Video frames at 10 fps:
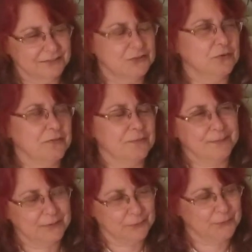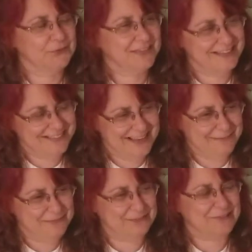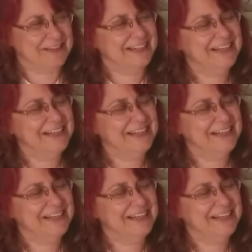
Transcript: no other better word, sorry,